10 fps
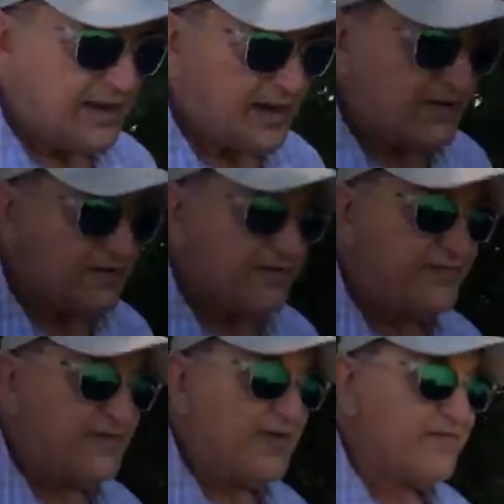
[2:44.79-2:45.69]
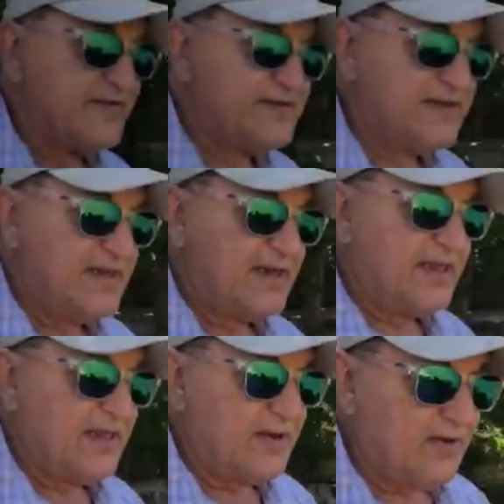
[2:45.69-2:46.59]
I don't know if you've ever seen a
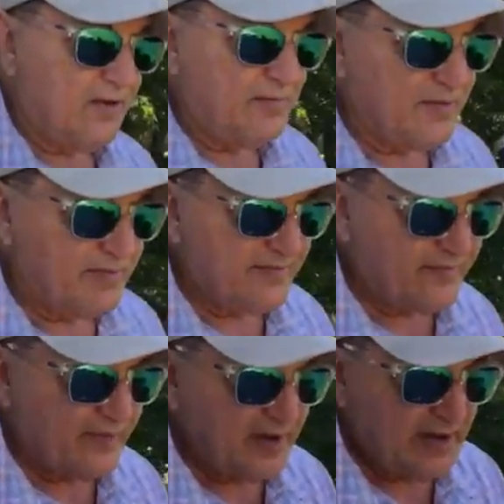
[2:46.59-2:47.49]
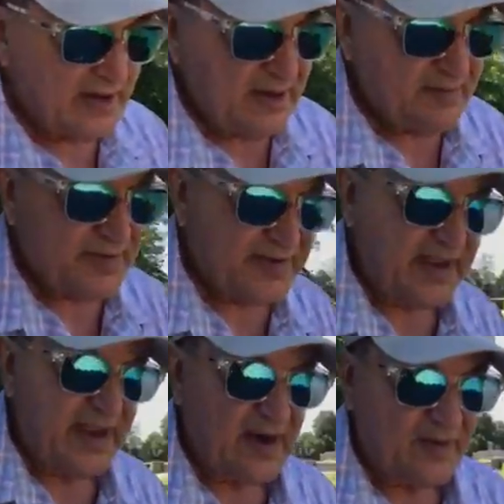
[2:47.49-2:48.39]
king cobra before, but
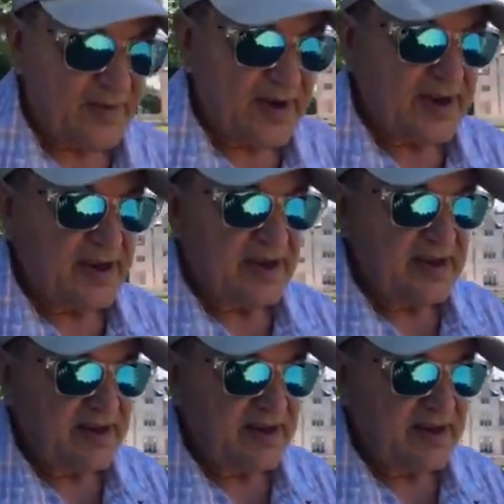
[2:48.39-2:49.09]
they are way